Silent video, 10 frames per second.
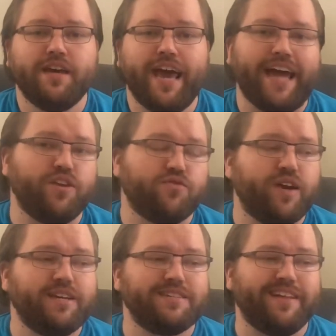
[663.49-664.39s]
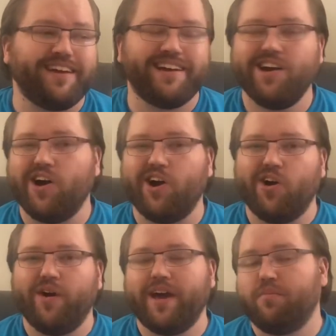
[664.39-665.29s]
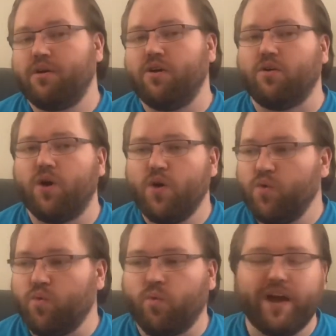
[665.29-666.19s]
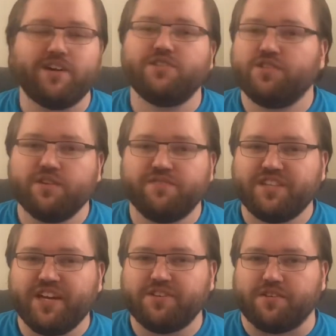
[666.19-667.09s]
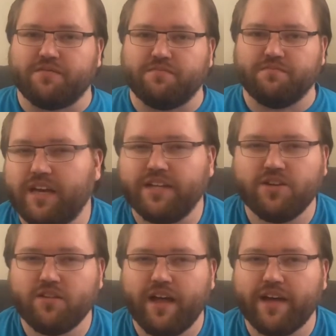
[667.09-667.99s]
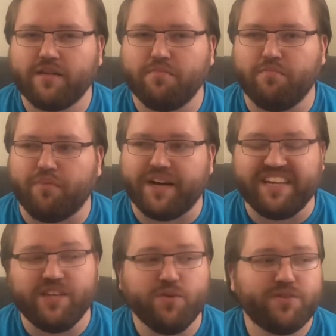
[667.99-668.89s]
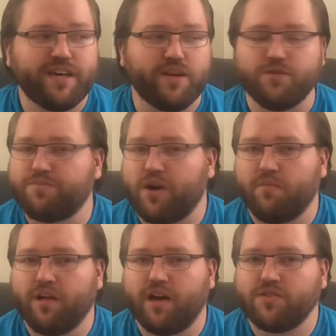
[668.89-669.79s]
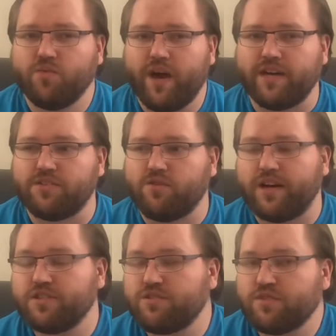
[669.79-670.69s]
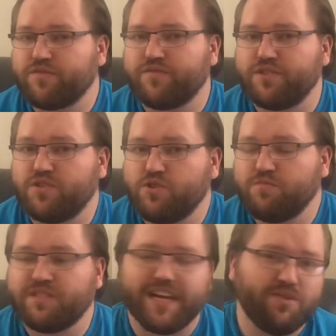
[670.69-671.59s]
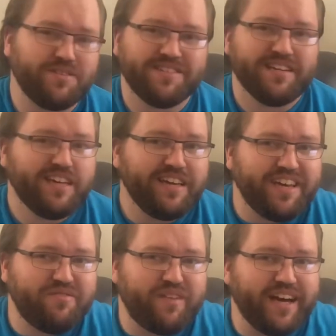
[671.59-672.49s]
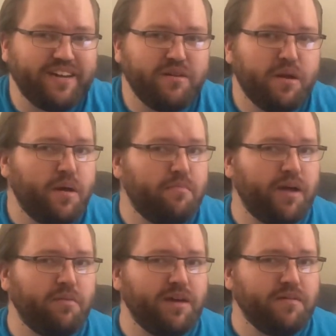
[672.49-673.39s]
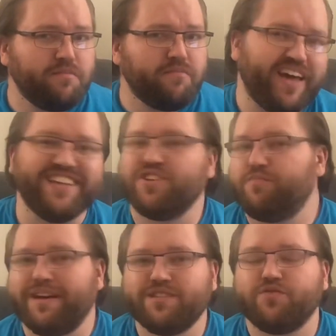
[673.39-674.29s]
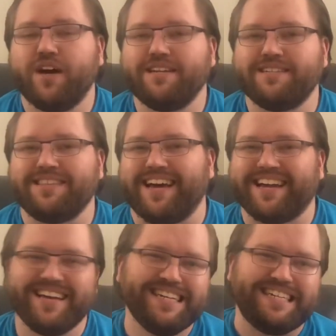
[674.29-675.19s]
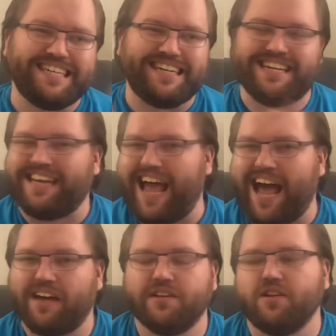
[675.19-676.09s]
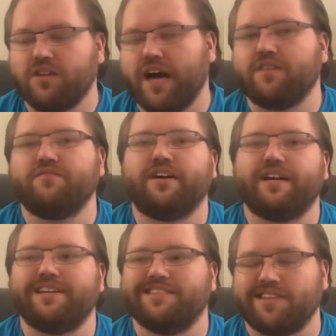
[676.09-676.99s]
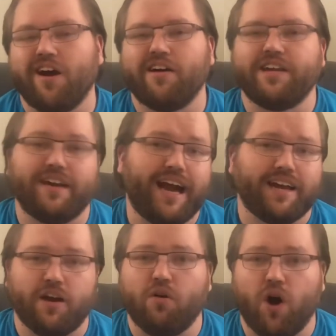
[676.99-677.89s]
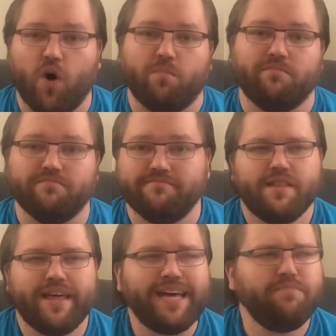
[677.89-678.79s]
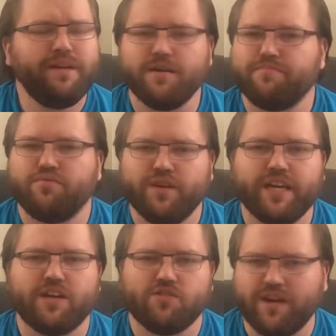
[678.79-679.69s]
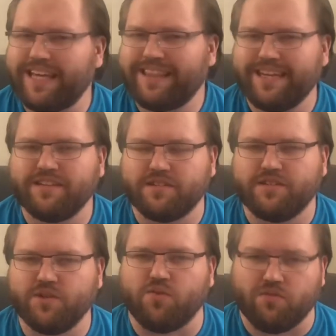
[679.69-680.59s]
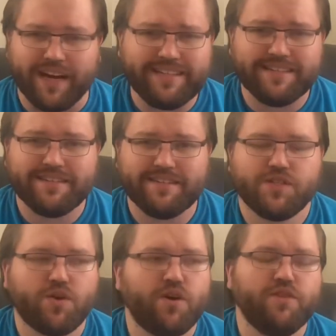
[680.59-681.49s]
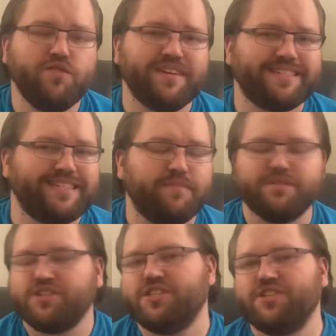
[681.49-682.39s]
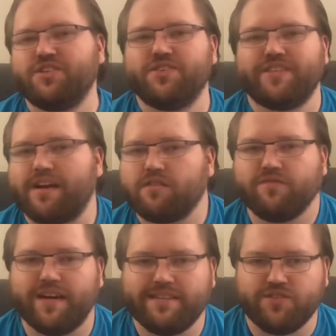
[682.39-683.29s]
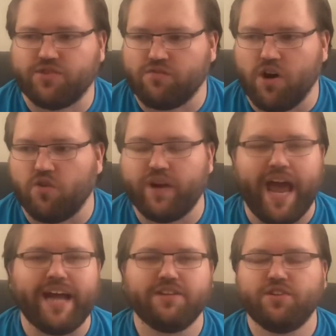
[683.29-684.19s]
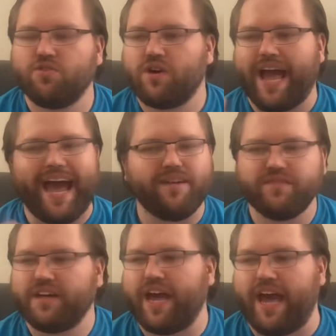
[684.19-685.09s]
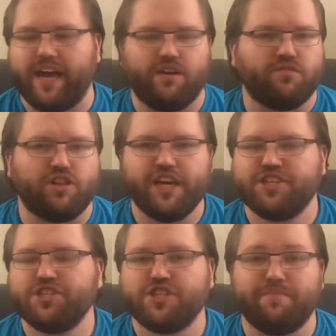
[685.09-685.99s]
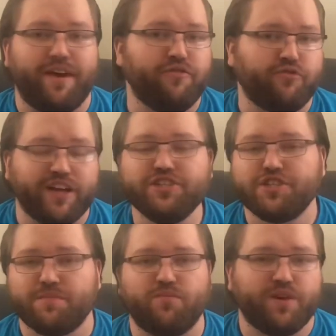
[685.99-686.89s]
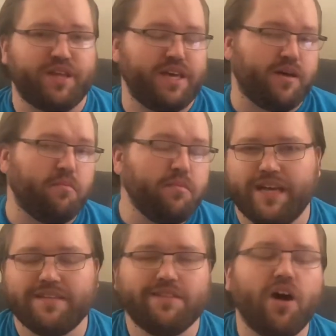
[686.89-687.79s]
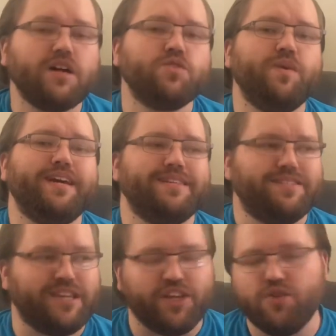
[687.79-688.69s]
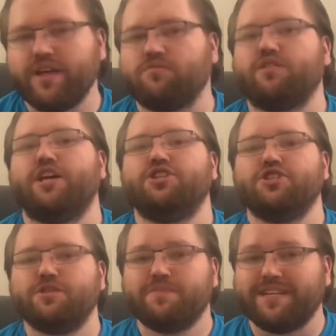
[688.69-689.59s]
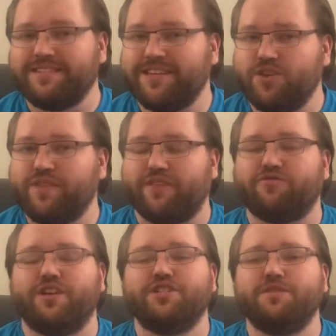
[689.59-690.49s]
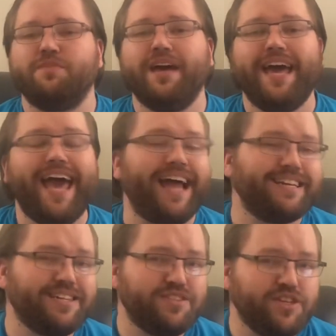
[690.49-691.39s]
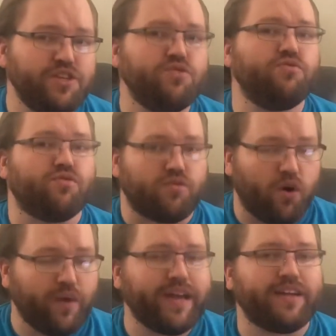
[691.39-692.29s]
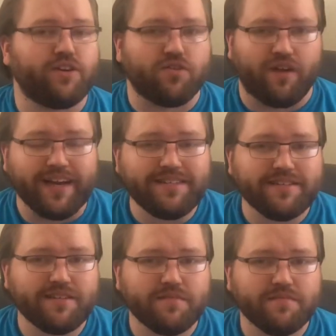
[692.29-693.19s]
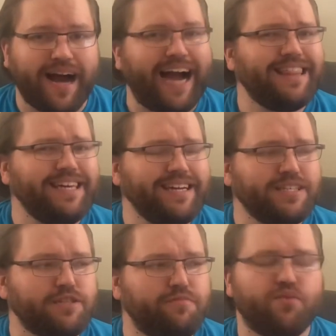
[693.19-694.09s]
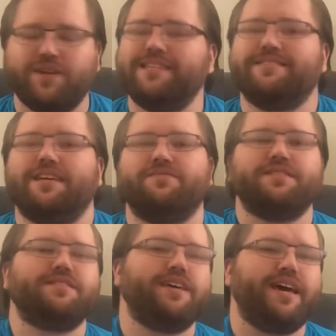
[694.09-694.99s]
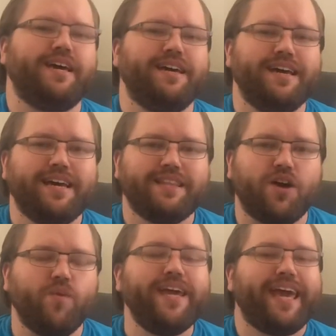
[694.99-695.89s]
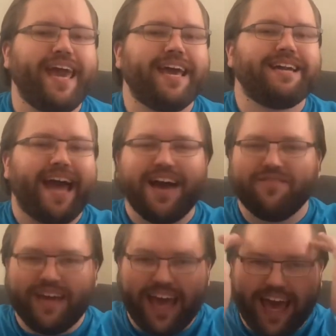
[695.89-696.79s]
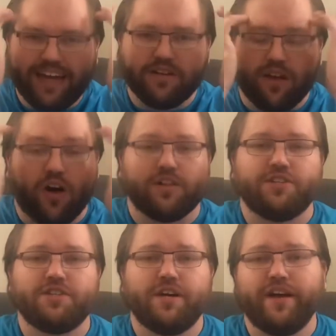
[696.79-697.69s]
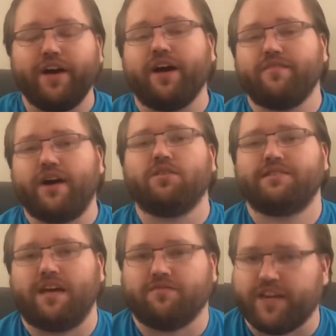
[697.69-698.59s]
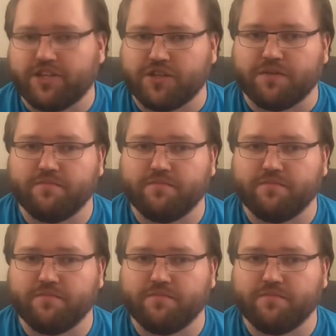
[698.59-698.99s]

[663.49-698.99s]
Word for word: And your friend is like, oh, hey, bro, where's your invitation? And you're like, but you said it was probably on its way. So I just sort of assumed that I was invited, maybe? And your best friend is like, nah, you're not invited, sorry, you gotta go home. That'd be a pretty cruddy thing to do, right? So if you've accepted Jesus' sacrifice as your own and you're having a relationship, a friendship with him, as long as we continue that relationship, continue that friendship, and continue growing in Christ, I think it's pretty safe to say that we can have a head knowledge of our salvation.